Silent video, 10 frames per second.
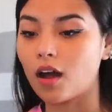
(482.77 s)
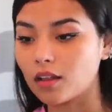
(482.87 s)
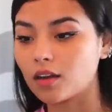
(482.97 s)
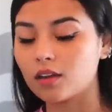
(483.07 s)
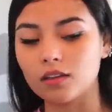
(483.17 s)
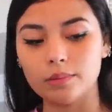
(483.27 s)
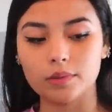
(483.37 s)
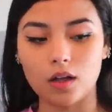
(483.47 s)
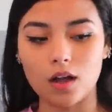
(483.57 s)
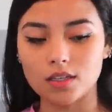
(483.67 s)
colored
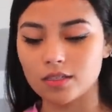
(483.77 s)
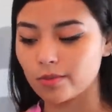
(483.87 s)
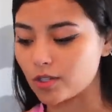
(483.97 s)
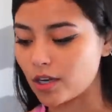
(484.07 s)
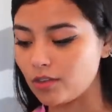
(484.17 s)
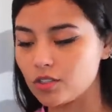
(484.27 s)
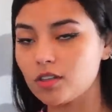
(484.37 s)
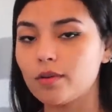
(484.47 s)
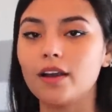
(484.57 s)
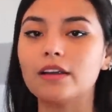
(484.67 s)
lip gloss, which I
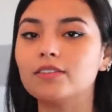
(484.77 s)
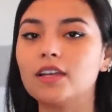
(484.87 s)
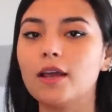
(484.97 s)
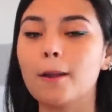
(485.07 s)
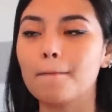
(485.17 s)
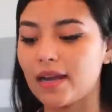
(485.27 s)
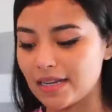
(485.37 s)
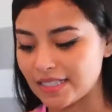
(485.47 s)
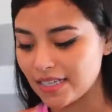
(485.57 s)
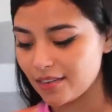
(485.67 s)
usually wear every day, but
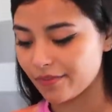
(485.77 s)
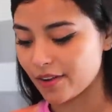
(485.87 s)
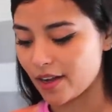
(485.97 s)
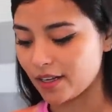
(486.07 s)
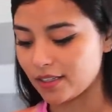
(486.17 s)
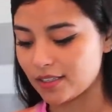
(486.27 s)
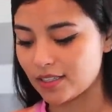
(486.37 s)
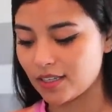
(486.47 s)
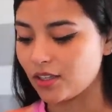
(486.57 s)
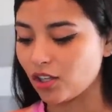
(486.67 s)
I did find
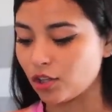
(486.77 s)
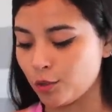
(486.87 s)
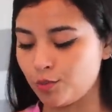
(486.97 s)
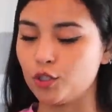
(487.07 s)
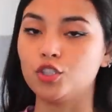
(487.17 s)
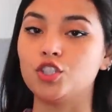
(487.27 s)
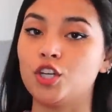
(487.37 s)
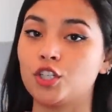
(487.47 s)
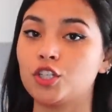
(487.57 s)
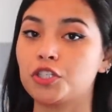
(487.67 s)
the lip
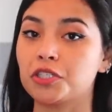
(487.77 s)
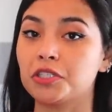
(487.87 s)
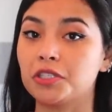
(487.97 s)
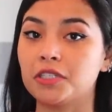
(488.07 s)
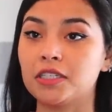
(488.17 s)
injection.